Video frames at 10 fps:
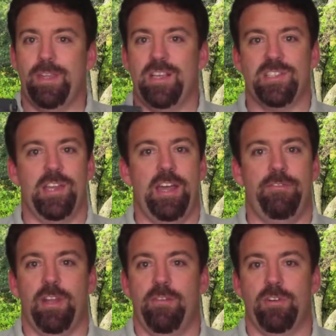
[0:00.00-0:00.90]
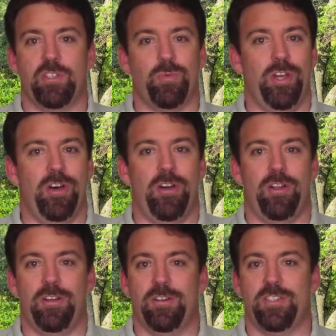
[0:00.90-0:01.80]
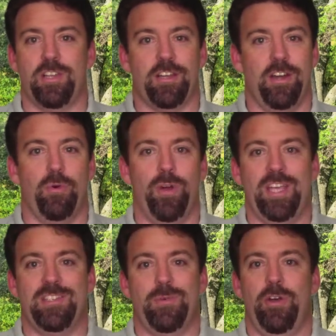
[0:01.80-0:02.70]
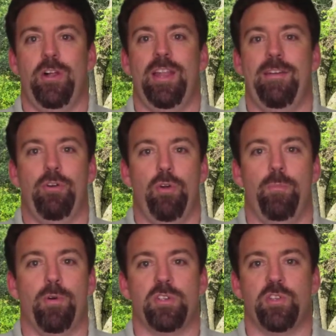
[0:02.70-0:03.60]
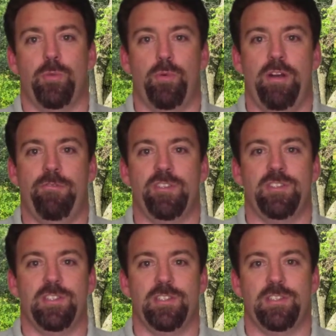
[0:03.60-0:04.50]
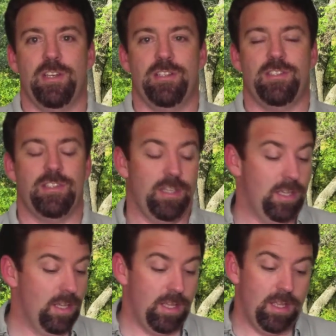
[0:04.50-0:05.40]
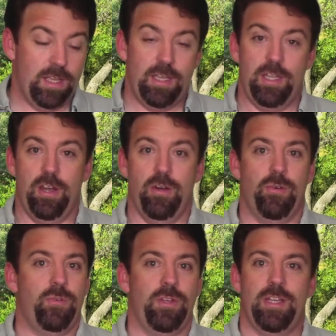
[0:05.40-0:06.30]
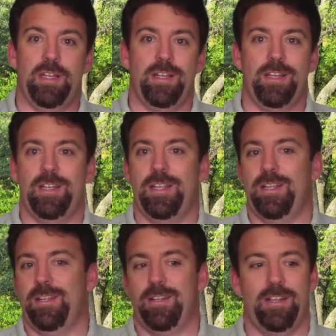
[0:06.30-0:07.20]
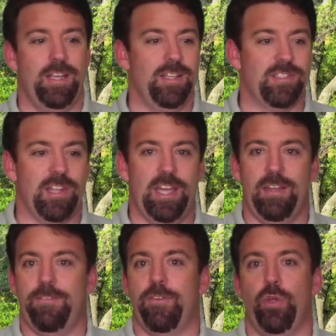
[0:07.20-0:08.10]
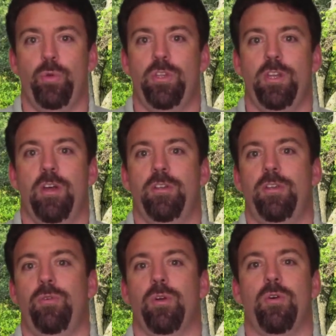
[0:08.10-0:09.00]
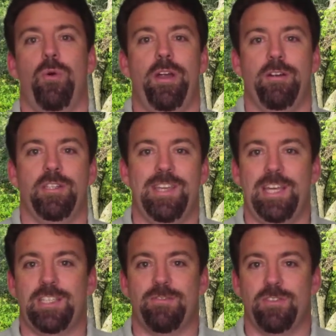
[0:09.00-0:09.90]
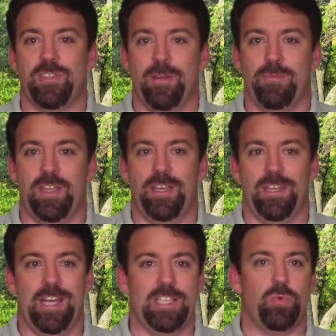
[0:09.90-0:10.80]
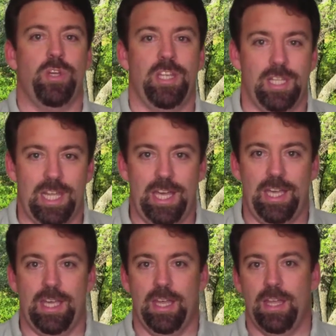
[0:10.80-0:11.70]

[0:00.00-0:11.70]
us knife lovers, we all are stuck in our ways and we all have our own personal preferences. And it's, you know, it's like food. You know, you acquire a taste for something and that's what you like.